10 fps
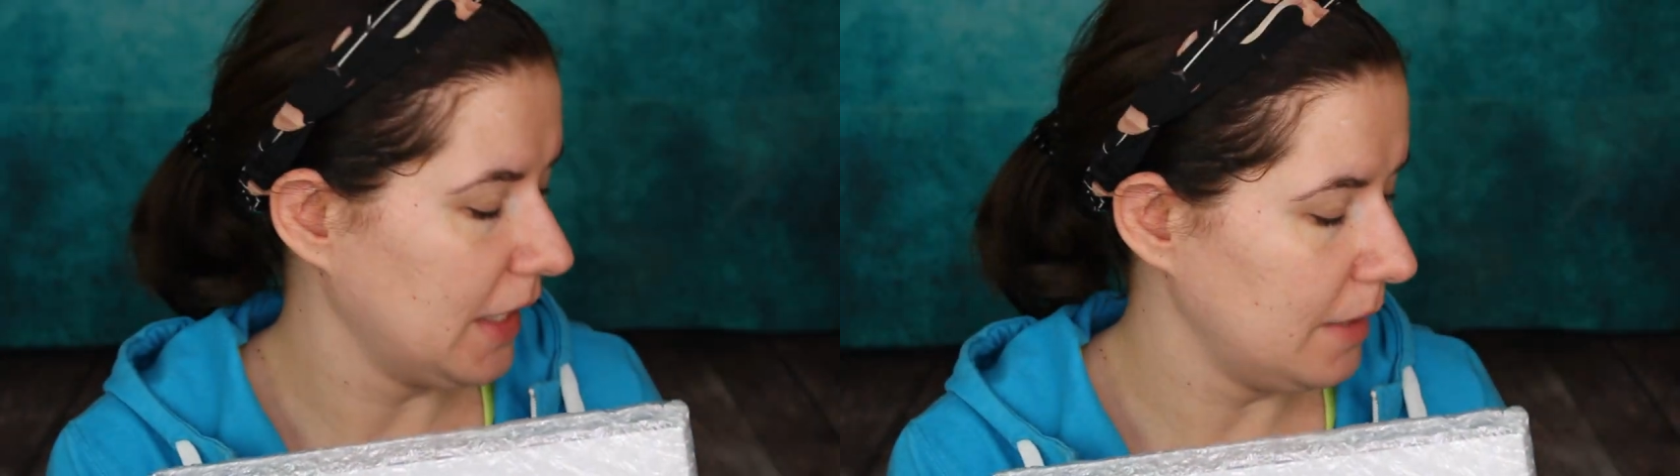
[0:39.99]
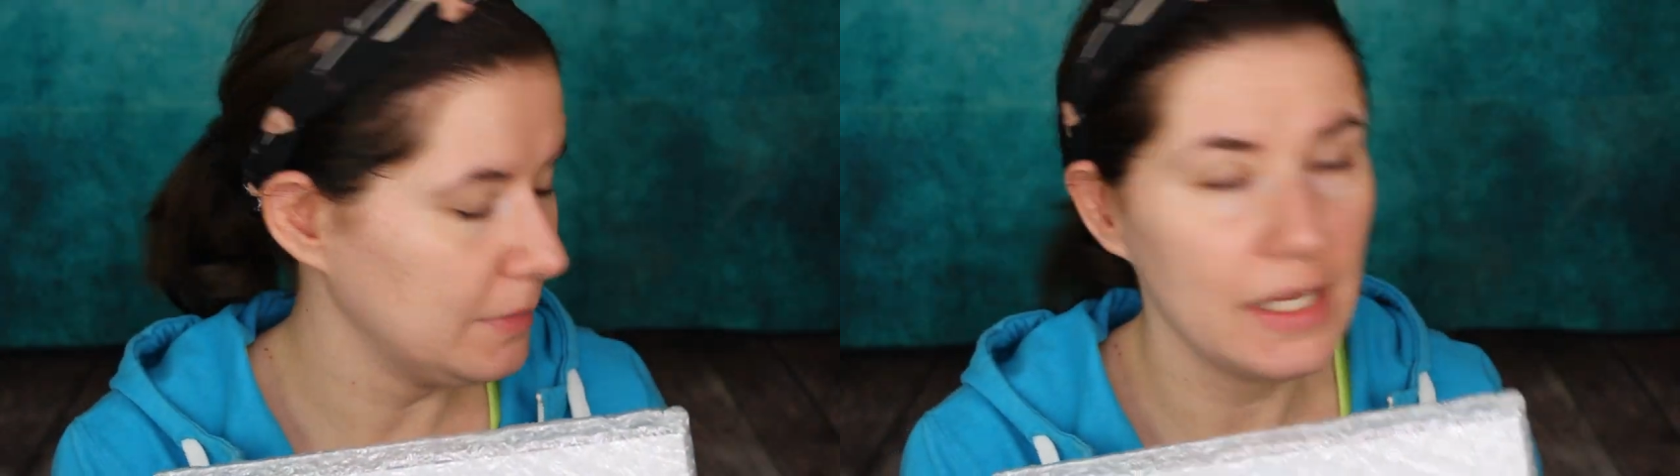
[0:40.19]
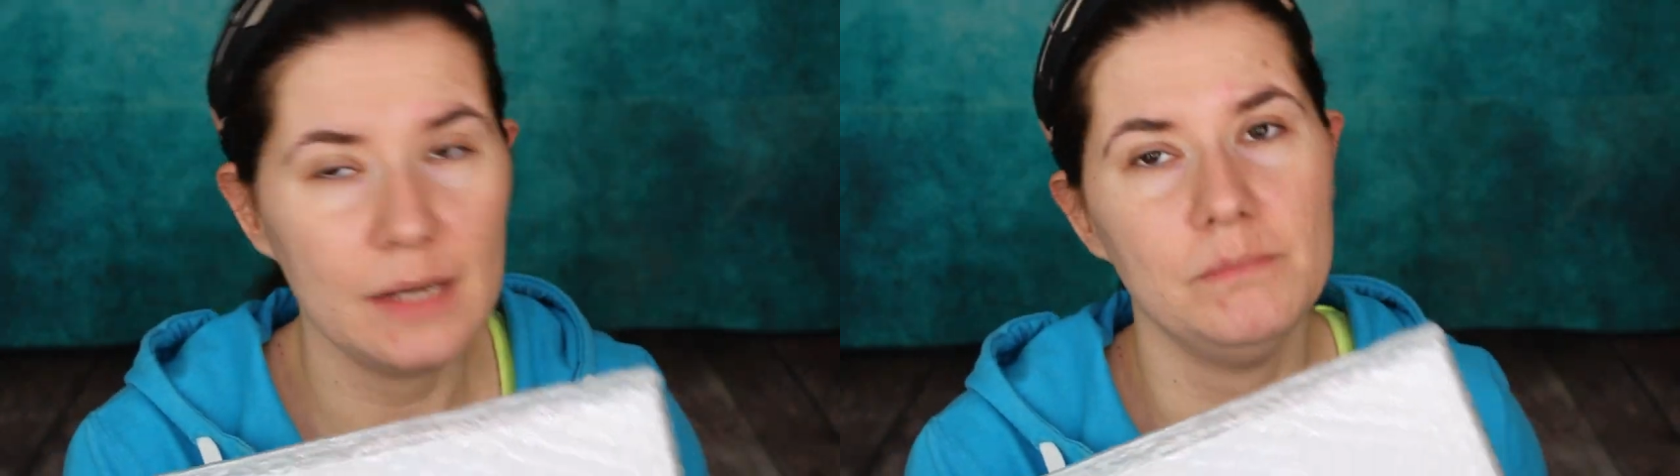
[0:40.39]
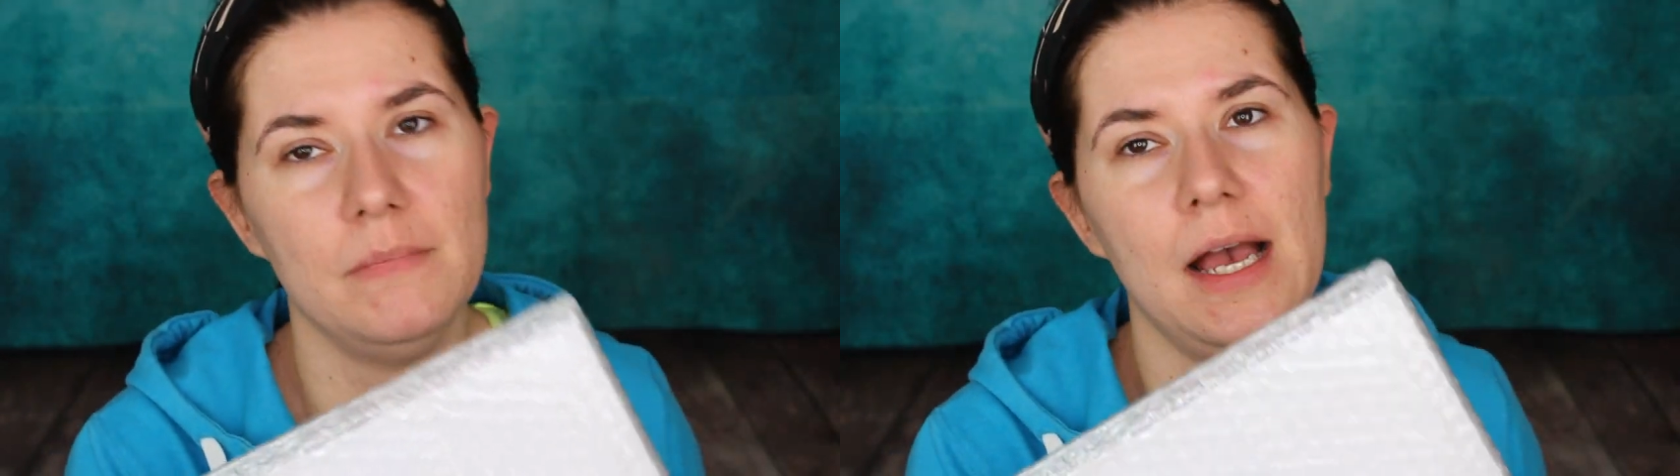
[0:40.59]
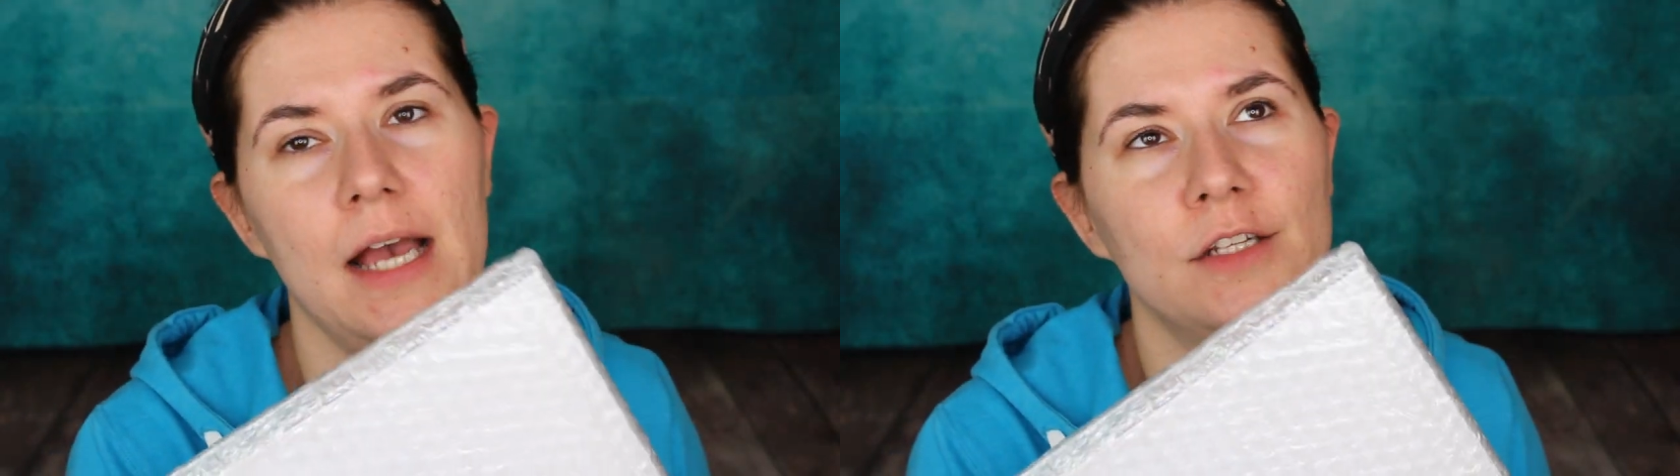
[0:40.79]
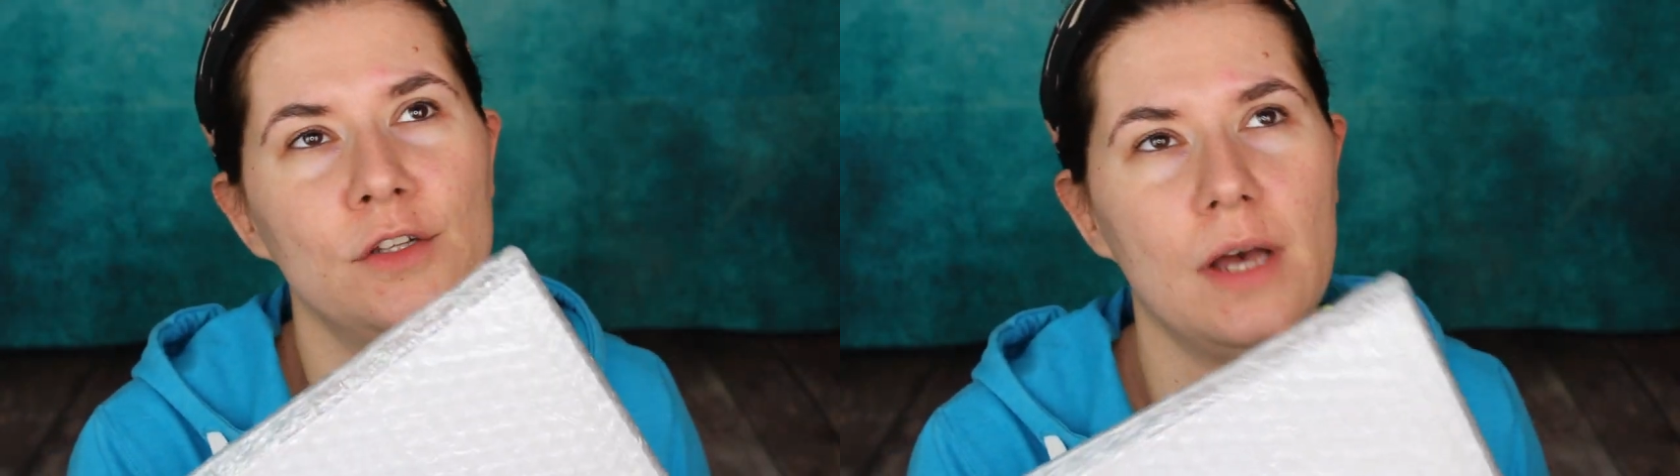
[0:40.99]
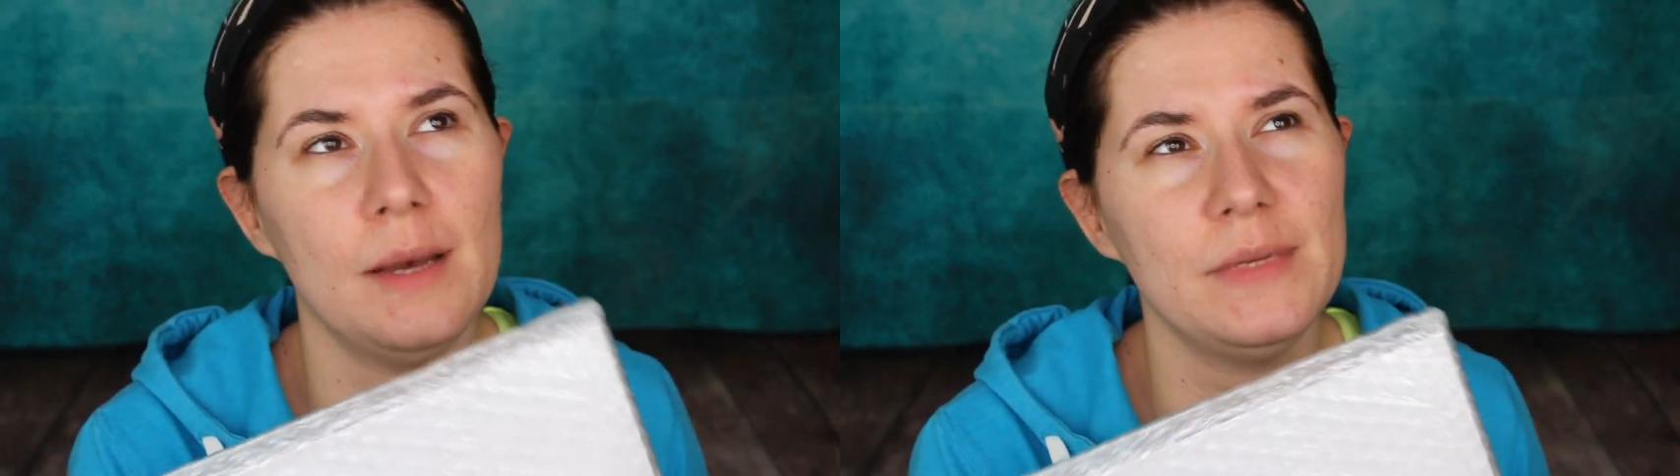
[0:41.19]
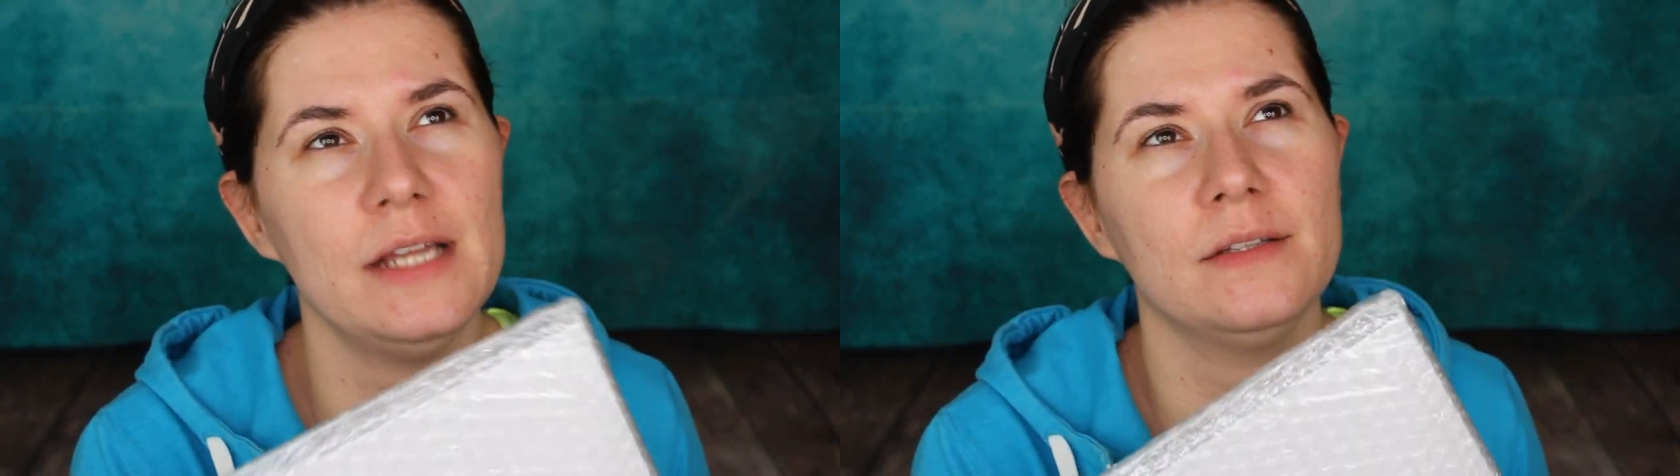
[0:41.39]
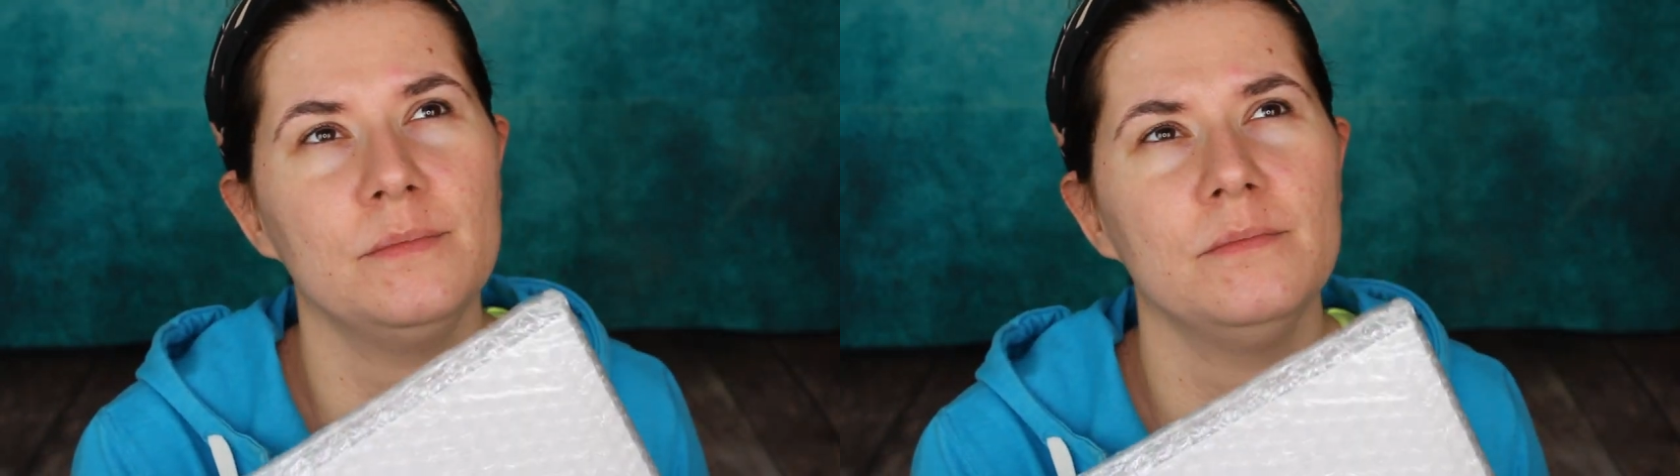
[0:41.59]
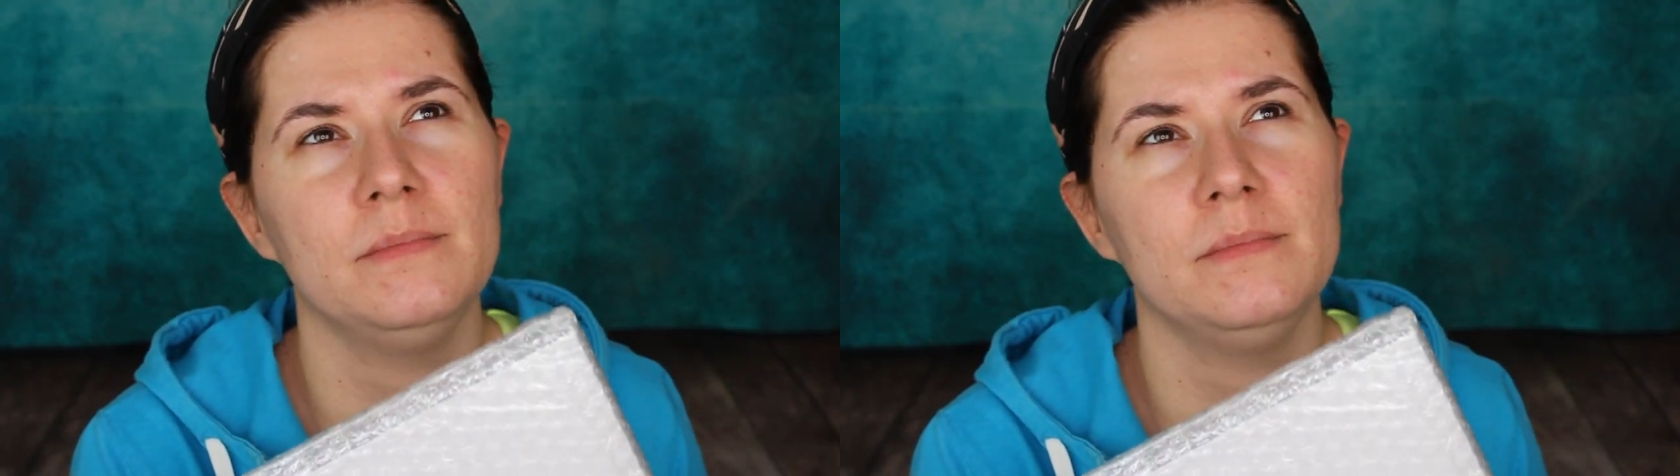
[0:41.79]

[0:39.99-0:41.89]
I mean, I do, I'm not the,